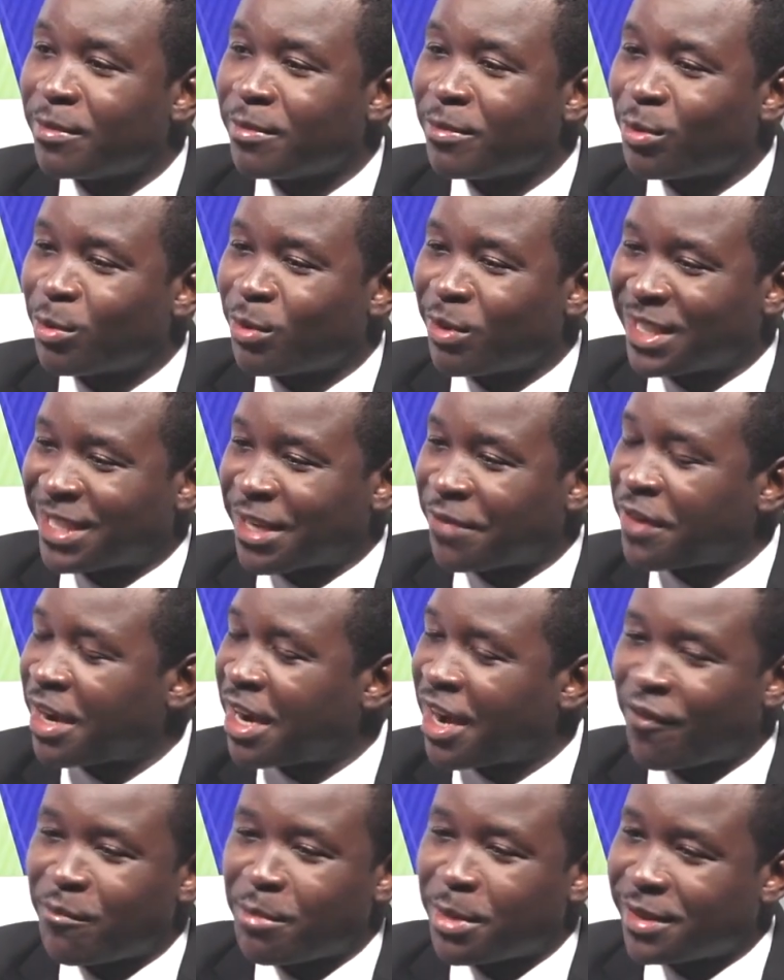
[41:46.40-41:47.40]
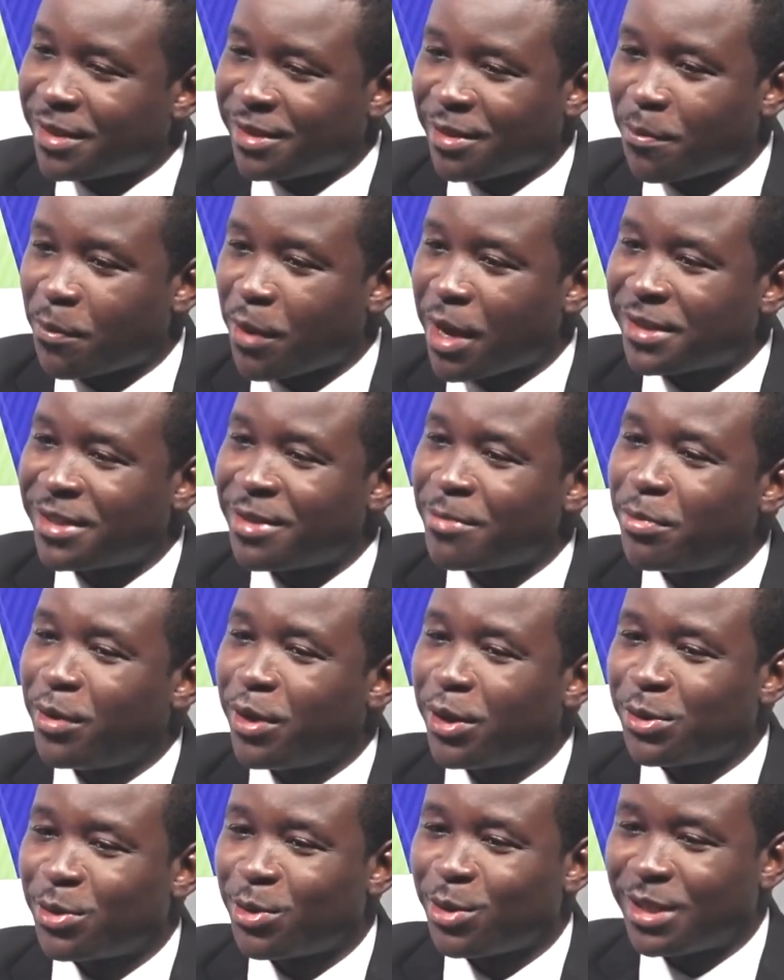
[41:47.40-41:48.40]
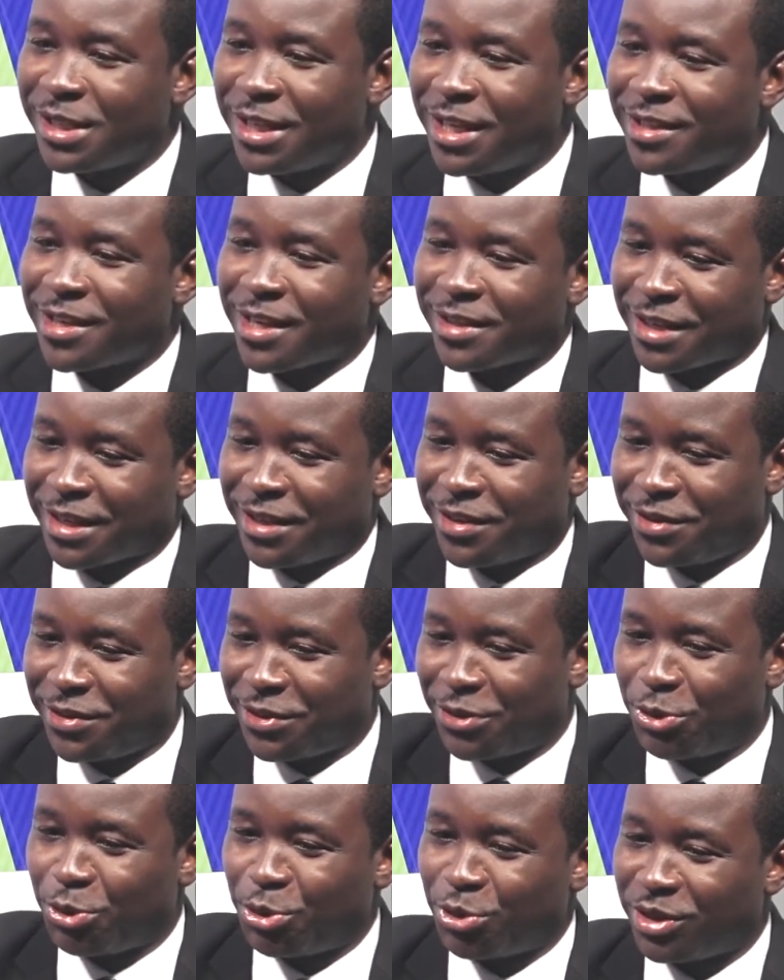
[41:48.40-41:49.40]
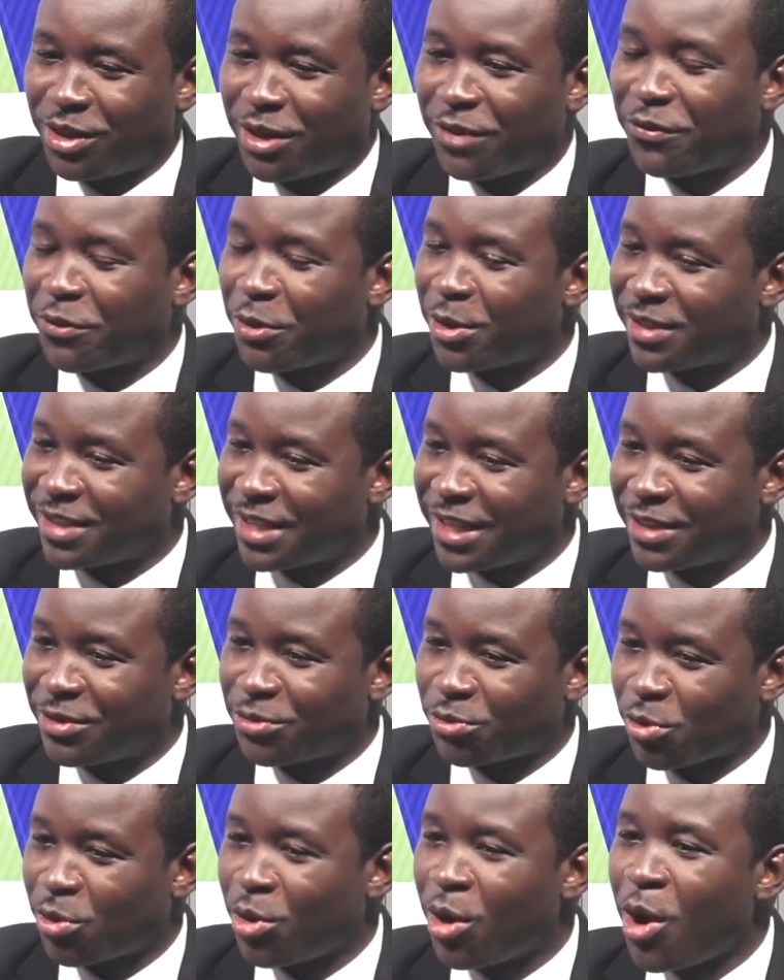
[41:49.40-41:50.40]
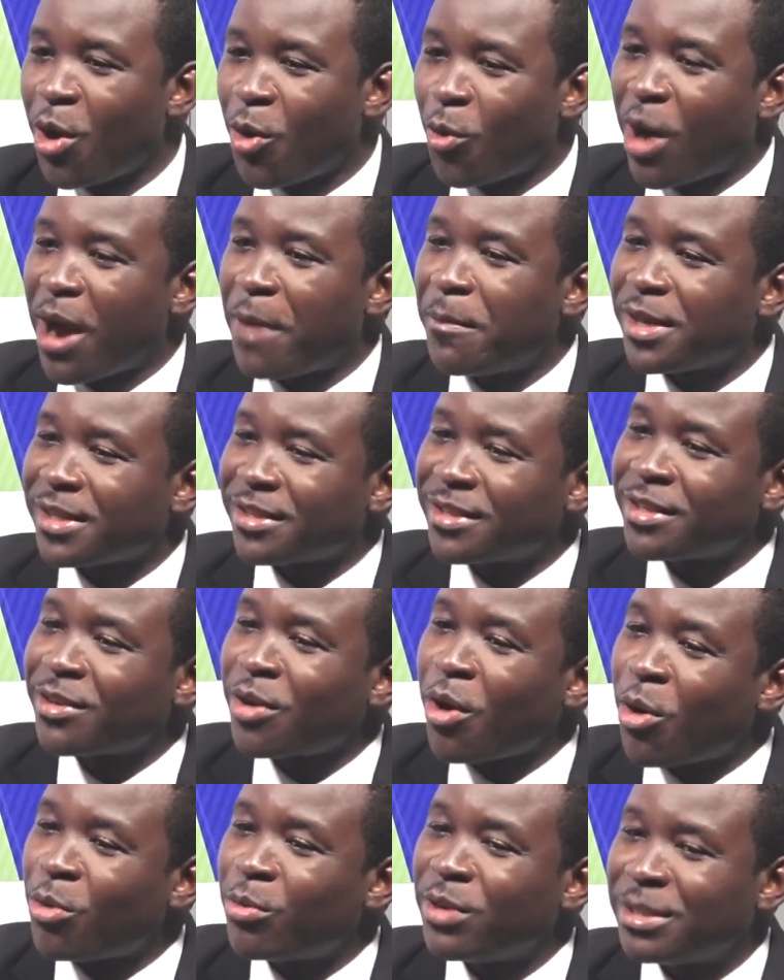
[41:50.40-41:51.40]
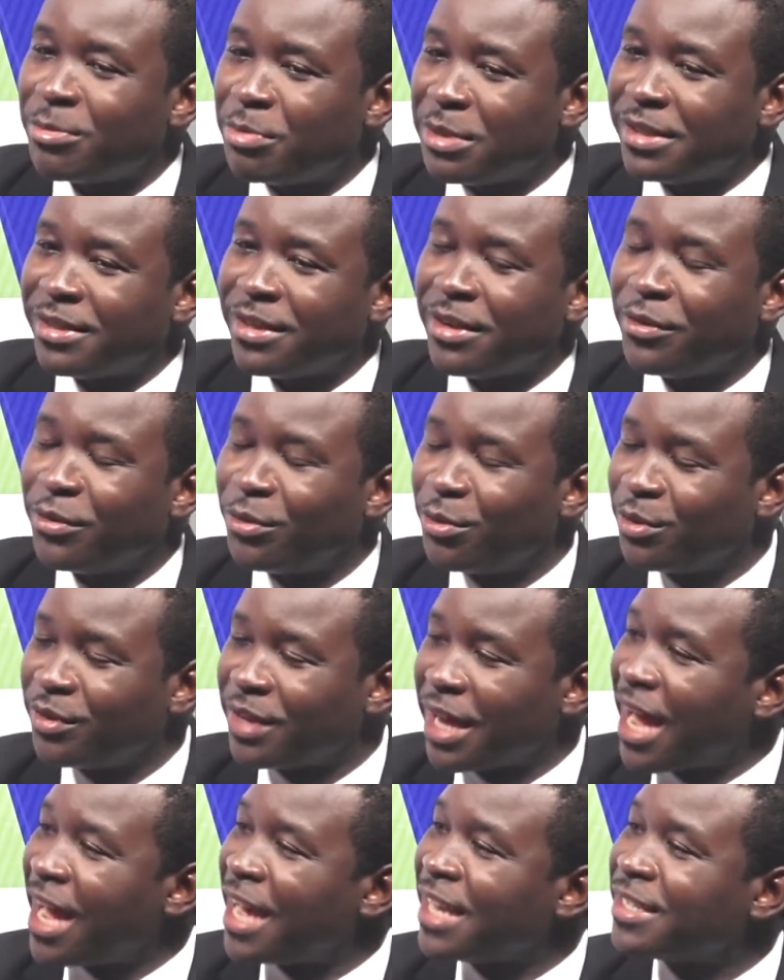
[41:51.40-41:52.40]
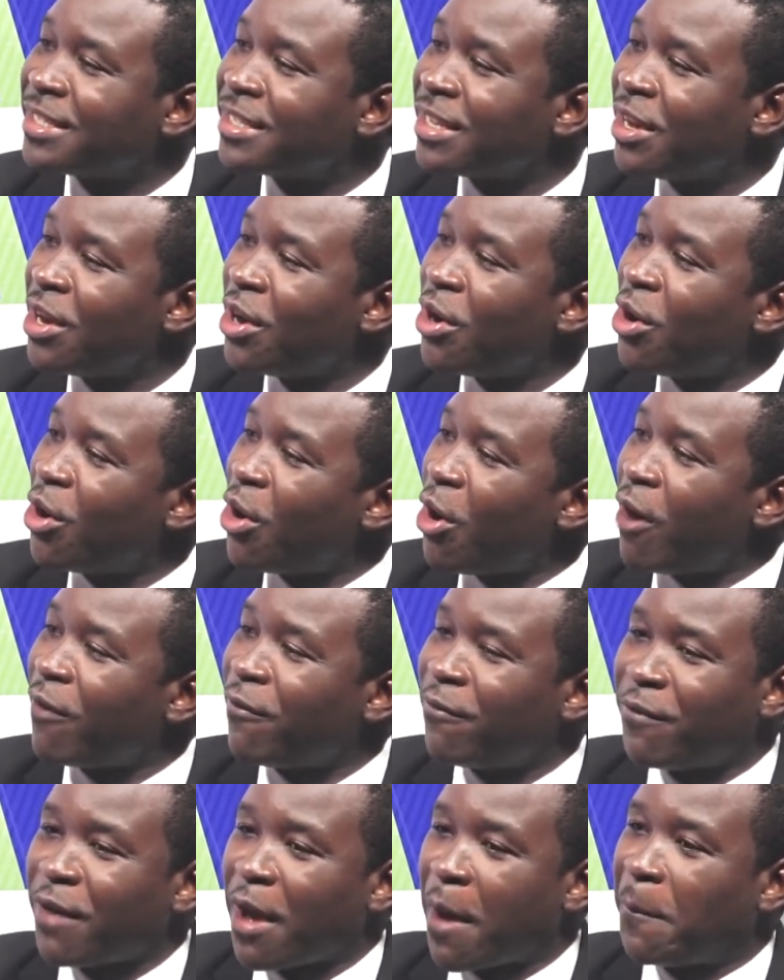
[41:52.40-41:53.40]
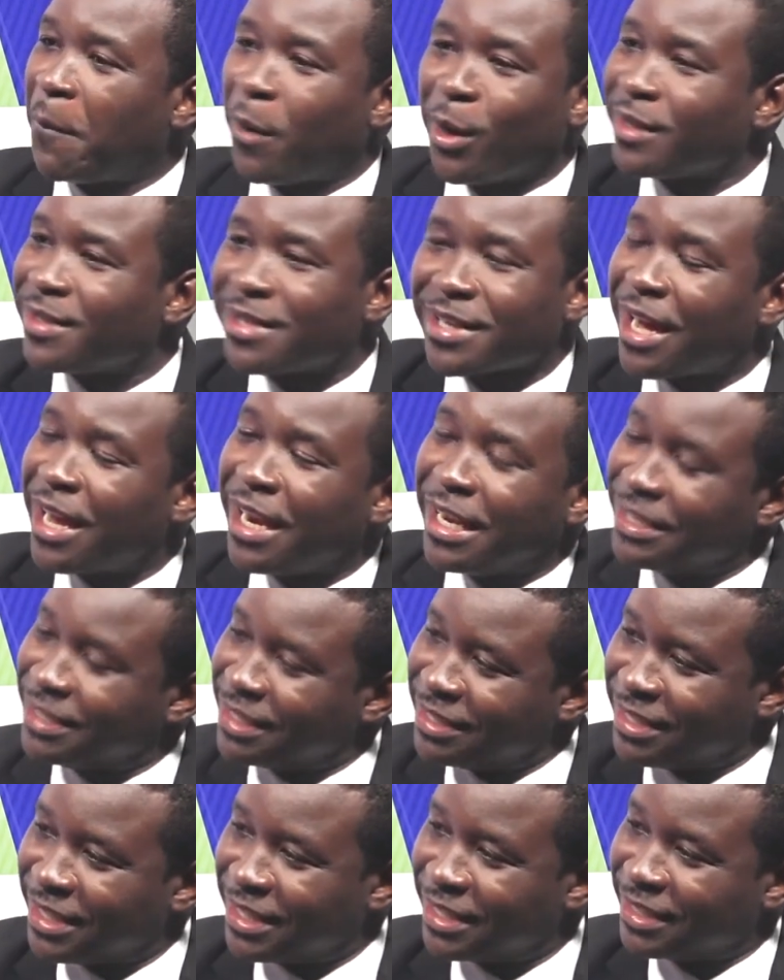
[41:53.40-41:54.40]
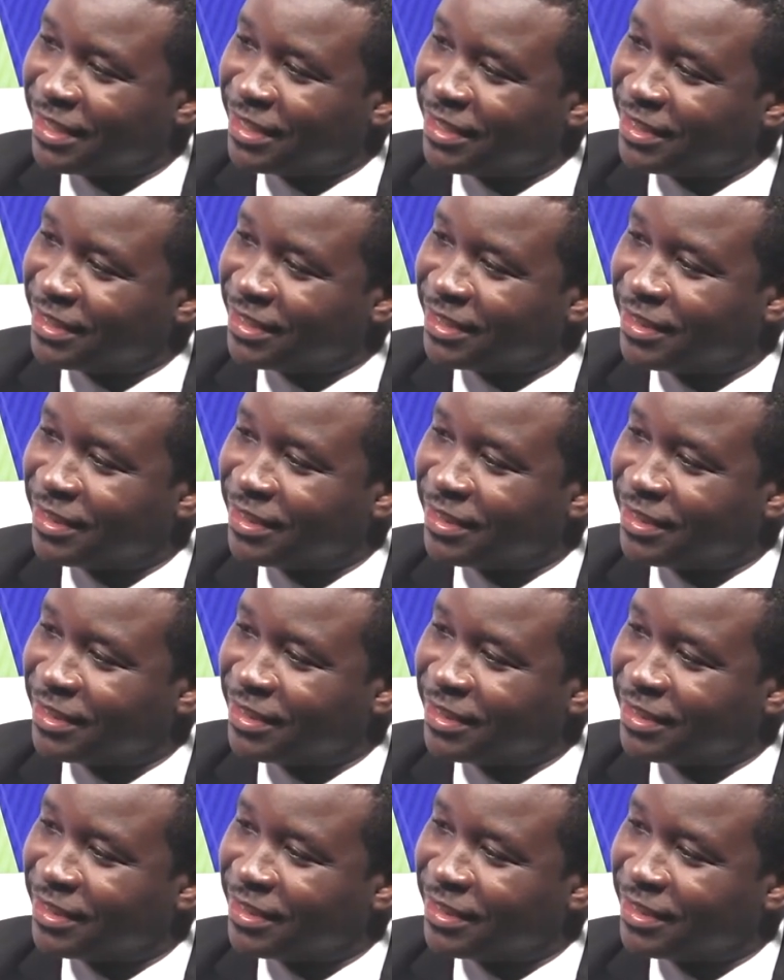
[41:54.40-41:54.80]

whichever government is in power simply also see it as an institution enforcing its rule? Why must it always be seen through the eyes of a political entity? Because it's